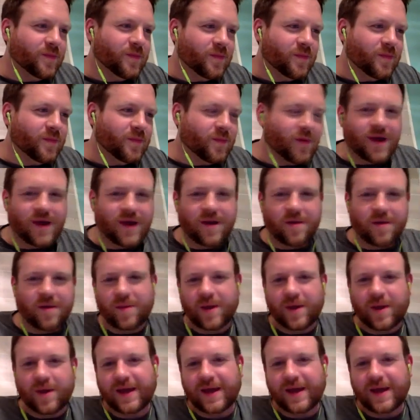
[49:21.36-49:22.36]
Brian
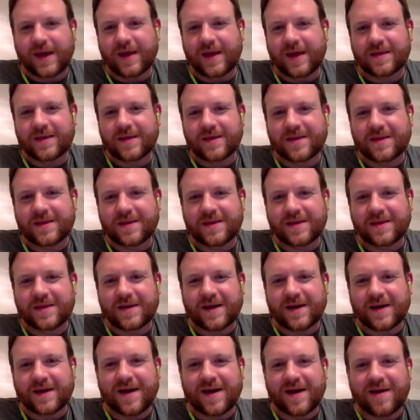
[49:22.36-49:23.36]
and Micky
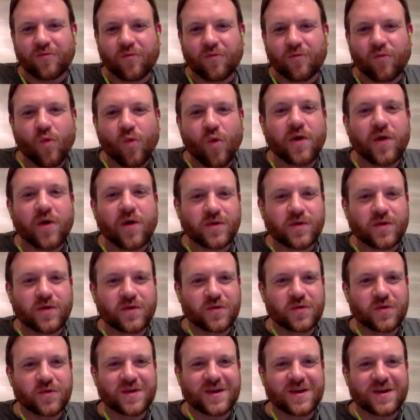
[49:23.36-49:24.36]
to have 1 or
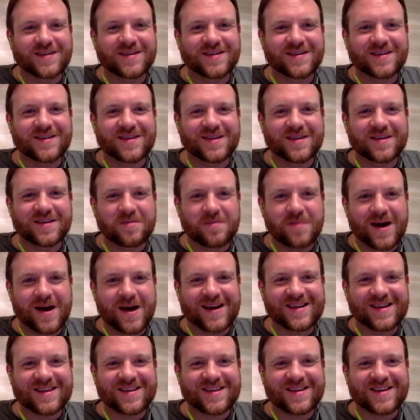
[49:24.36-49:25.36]
2 sentences
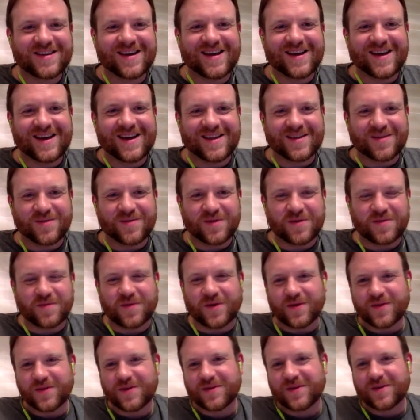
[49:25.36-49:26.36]
max as a
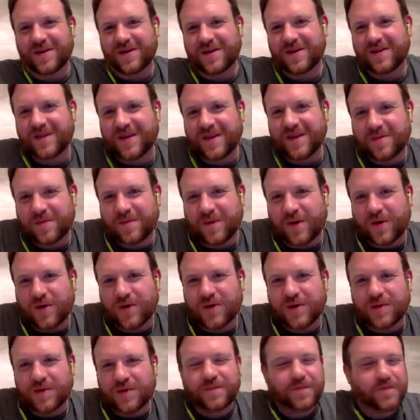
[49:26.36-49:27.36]
response to this
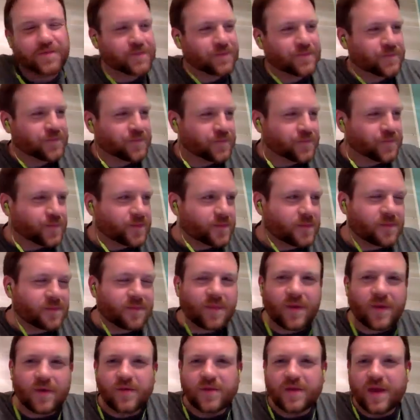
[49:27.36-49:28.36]
person.
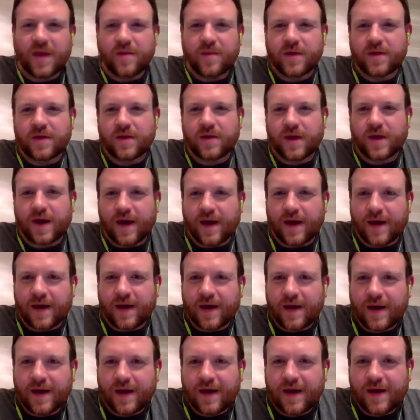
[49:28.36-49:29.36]
His name is
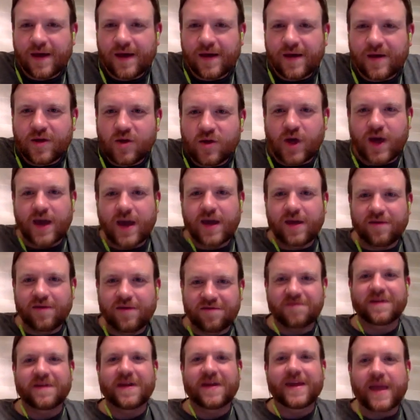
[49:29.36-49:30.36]
J.
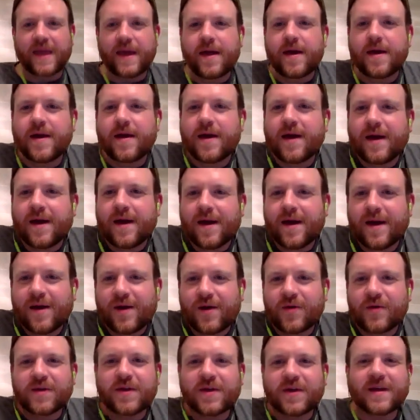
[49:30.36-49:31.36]
Fee,
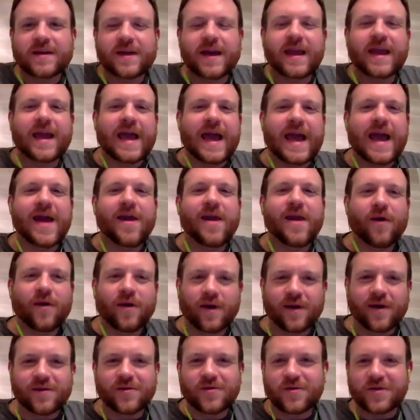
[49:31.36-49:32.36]
who says, I cannot
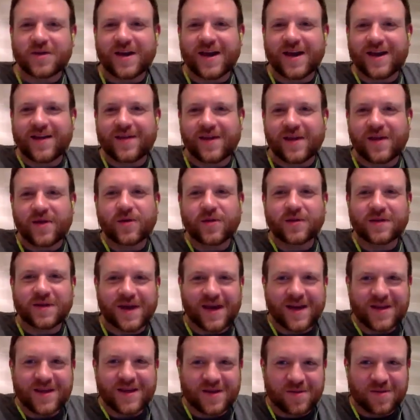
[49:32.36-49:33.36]
understand the Old
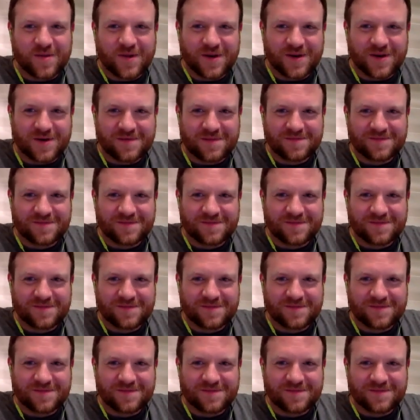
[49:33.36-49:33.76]
Testament.